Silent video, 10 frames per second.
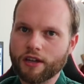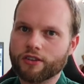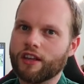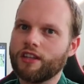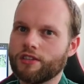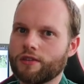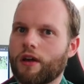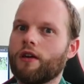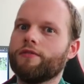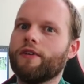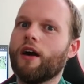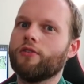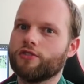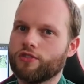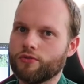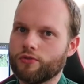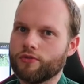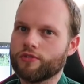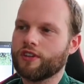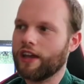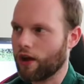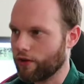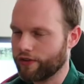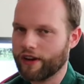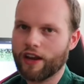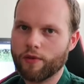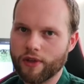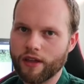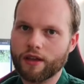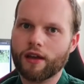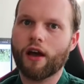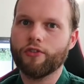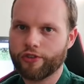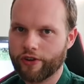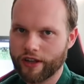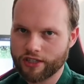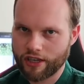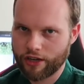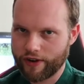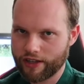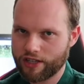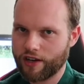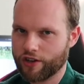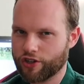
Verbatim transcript: So that's of how to take over an enemy, counter, etc., etc.